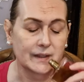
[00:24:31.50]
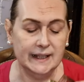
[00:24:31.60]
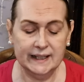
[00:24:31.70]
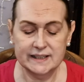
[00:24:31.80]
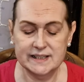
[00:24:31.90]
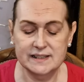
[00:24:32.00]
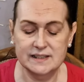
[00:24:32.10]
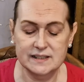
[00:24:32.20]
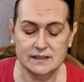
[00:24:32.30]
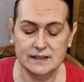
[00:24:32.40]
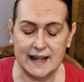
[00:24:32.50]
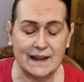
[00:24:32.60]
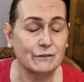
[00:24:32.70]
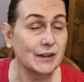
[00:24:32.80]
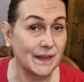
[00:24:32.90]
It's
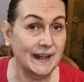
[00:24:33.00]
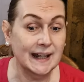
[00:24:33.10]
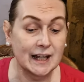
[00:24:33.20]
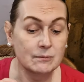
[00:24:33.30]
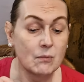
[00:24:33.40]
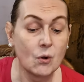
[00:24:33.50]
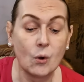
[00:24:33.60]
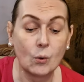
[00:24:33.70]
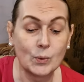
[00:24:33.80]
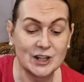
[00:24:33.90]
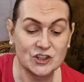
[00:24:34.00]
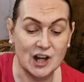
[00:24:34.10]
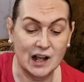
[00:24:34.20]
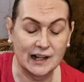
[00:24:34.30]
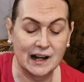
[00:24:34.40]
everything and more, which
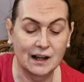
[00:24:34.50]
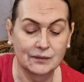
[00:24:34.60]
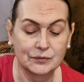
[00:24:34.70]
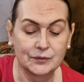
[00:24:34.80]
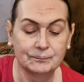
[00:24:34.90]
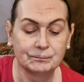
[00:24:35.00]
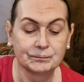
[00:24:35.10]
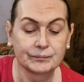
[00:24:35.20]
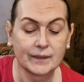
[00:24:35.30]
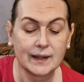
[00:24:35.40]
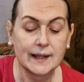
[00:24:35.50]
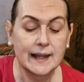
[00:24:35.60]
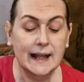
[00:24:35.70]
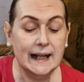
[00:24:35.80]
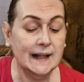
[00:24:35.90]
I love.
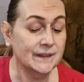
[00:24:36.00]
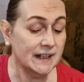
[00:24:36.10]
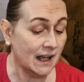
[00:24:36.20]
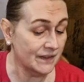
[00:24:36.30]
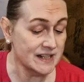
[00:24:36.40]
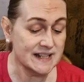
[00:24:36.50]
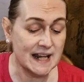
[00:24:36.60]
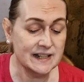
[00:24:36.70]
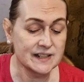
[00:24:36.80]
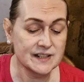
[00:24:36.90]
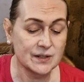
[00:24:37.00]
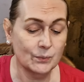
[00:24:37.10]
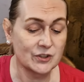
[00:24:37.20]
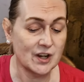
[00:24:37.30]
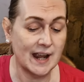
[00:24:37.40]
And the other scent,
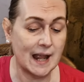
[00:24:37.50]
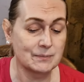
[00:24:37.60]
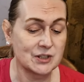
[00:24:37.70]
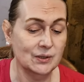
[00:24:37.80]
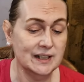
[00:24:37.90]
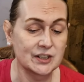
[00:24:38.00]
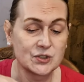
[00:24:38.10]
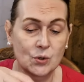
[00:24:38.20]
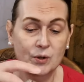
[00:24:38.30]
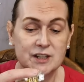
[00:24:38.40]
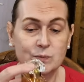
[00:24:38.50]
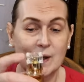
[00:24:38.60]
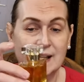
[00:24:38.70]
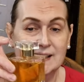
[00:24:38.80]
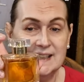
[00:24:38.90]
which I absolutely adore as
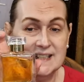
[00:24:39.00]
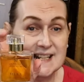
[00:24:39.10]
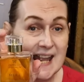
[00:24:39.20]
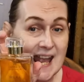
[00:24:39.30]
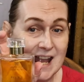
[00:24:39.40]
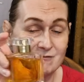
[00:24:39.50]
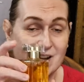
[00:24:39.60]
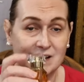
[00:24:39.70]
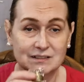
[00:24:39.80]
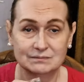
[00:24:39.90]
well, is Hera.